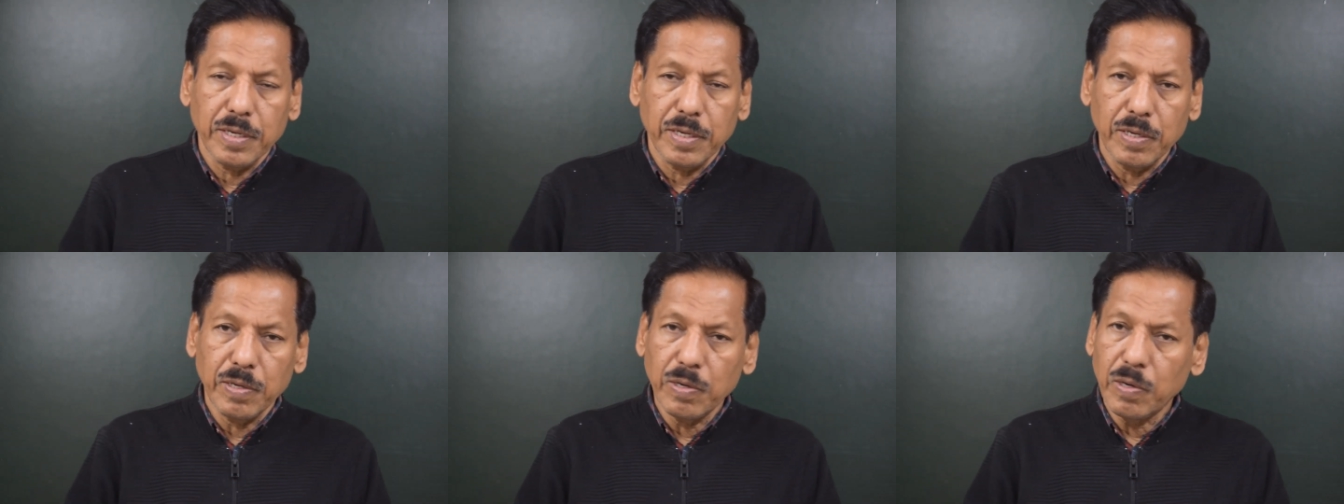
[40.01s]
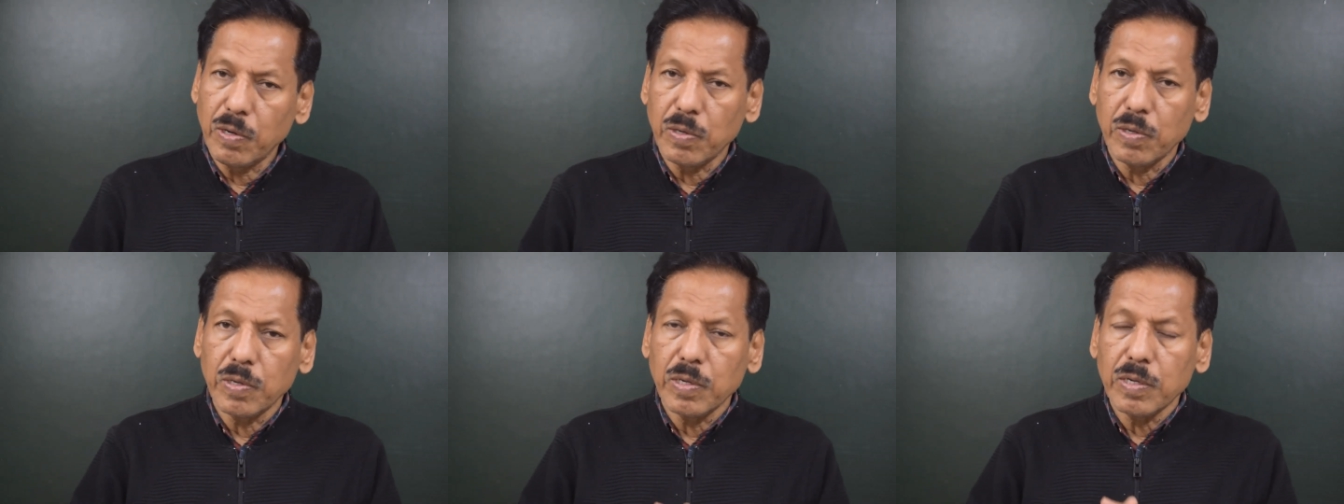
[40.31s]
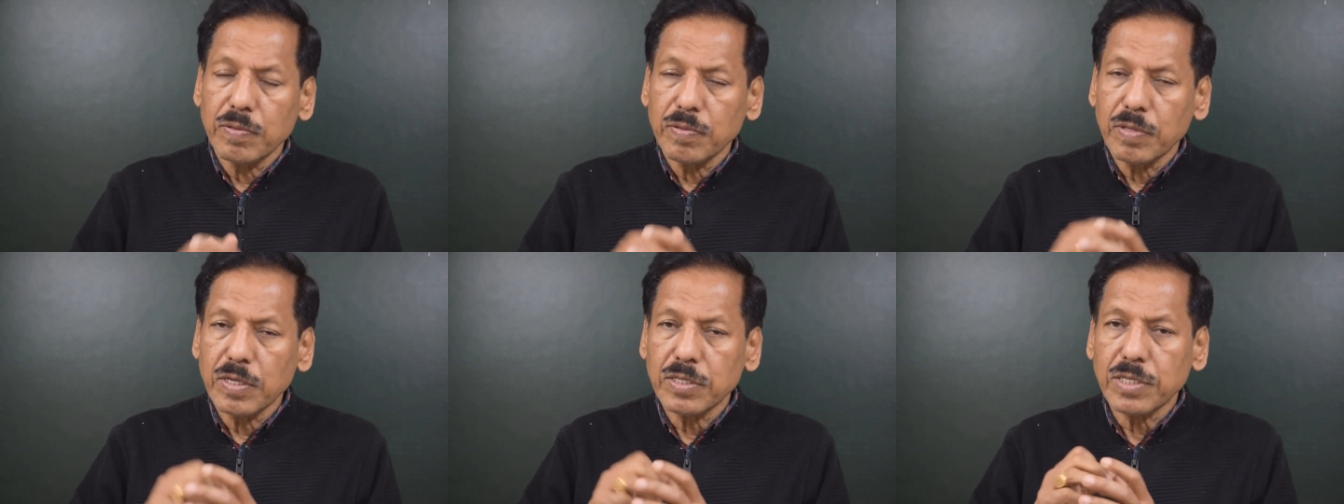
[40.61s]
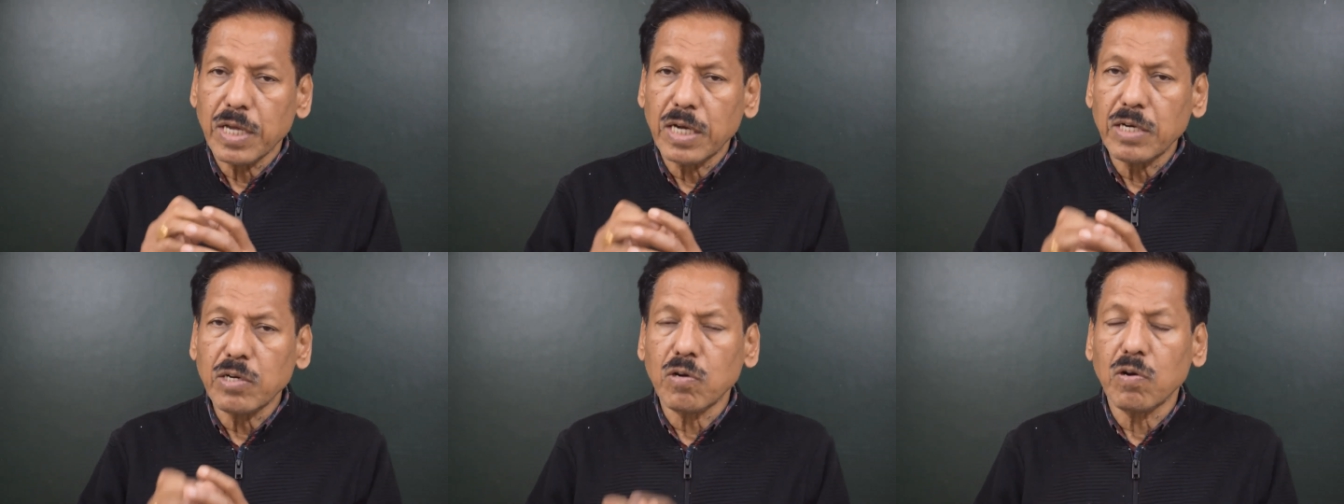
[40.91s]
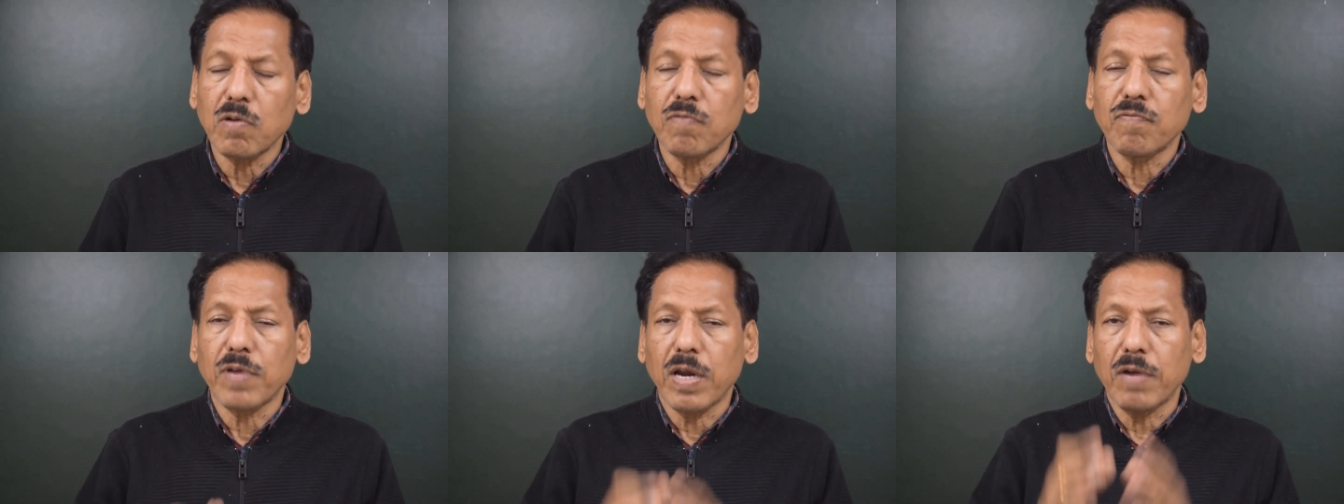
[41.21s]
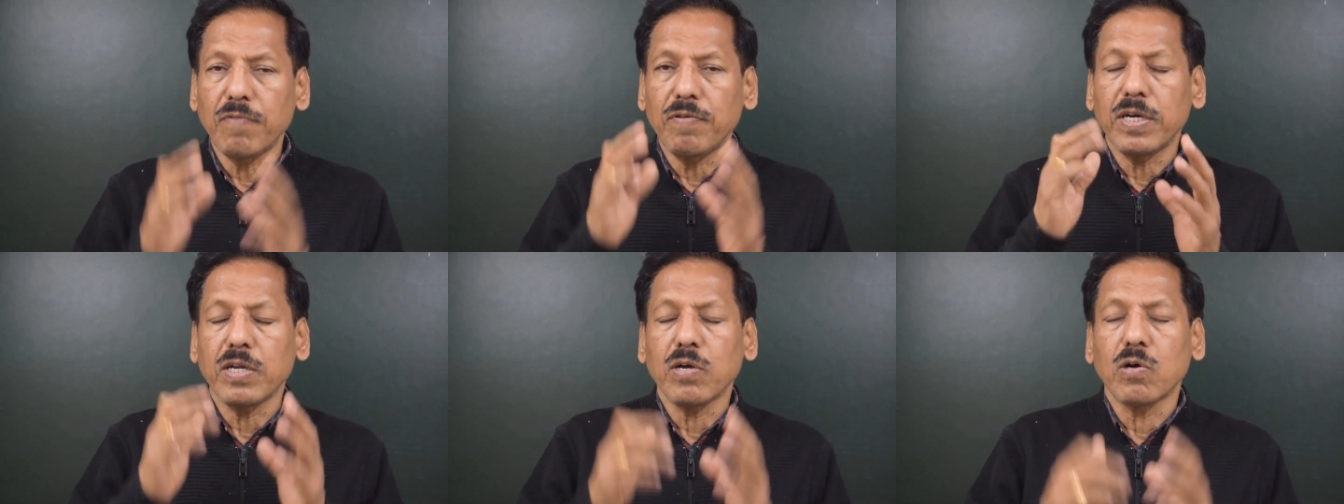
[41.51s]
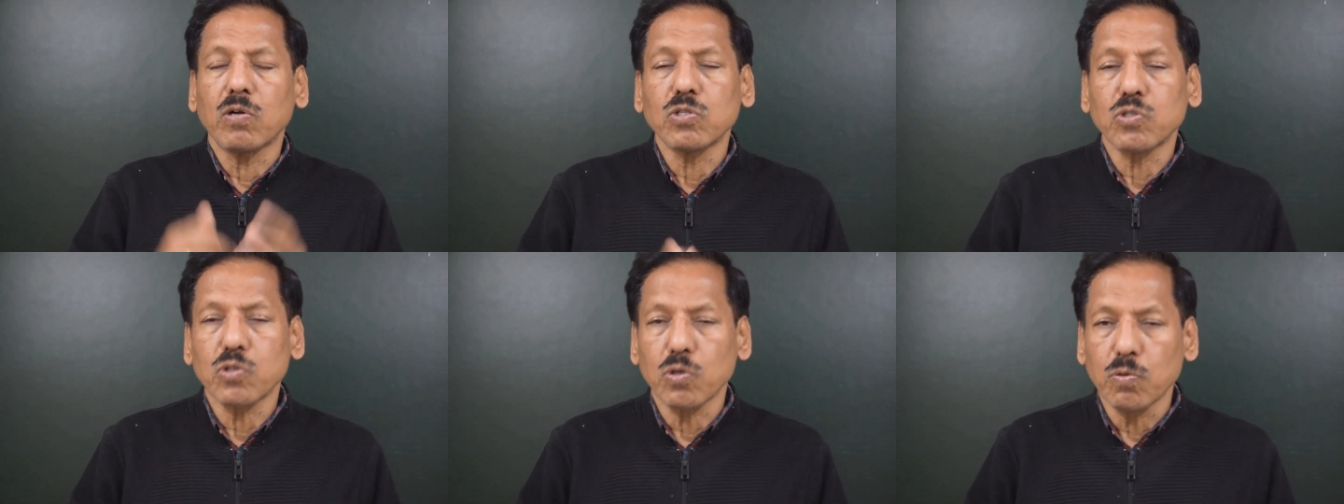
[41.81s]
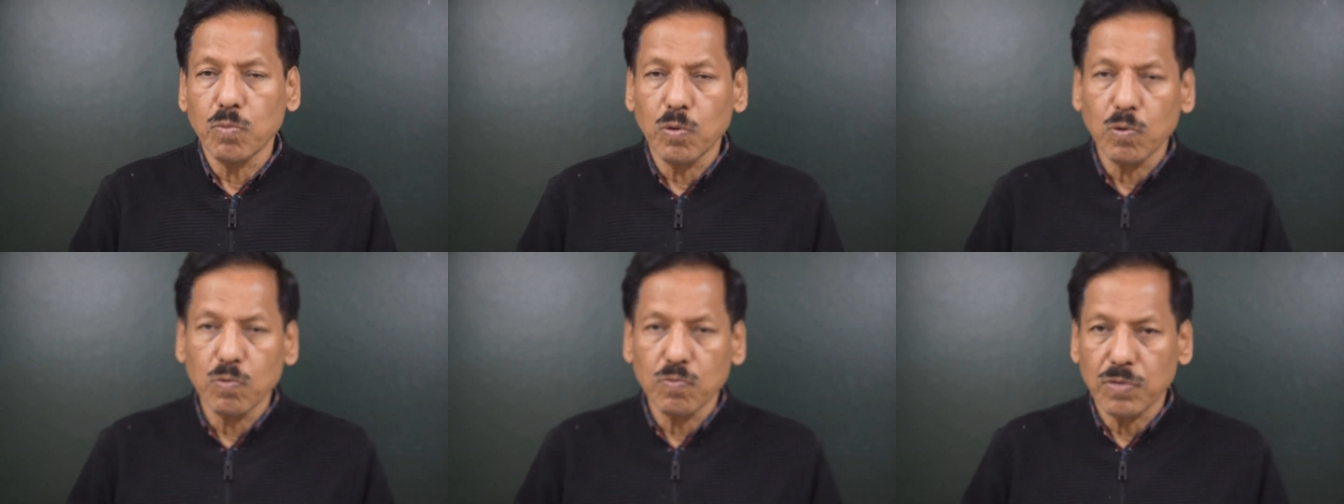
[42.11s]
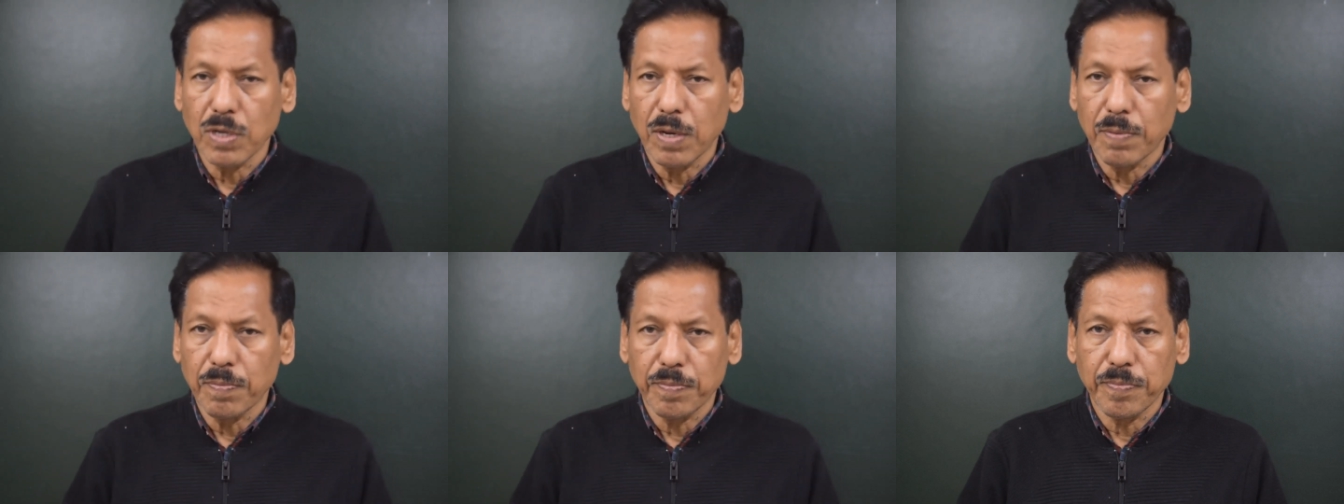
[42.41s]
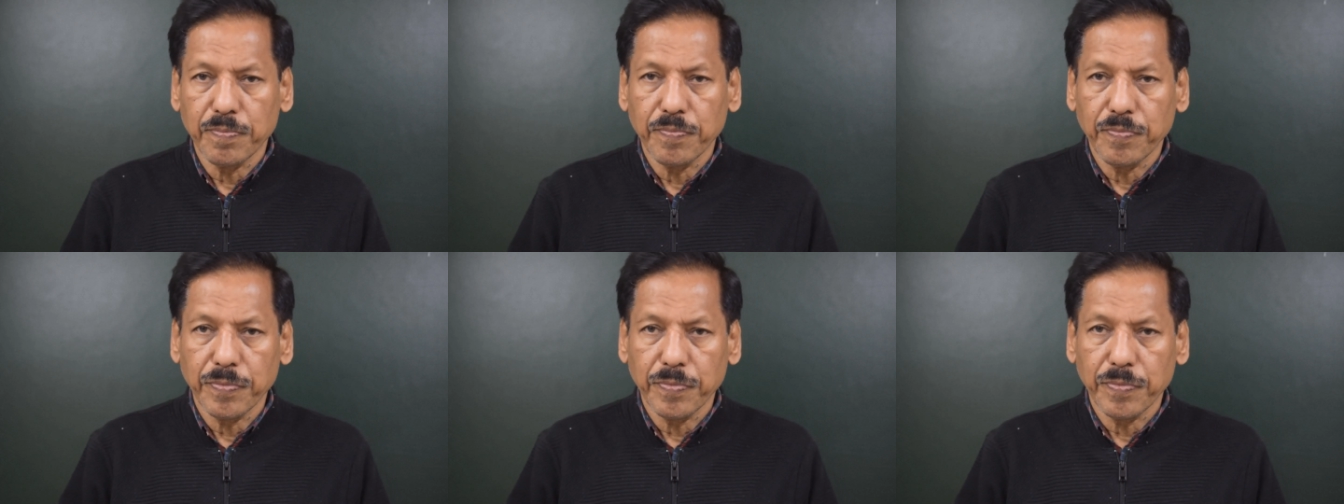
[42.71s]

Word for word: You know, the center of gravity also moves up.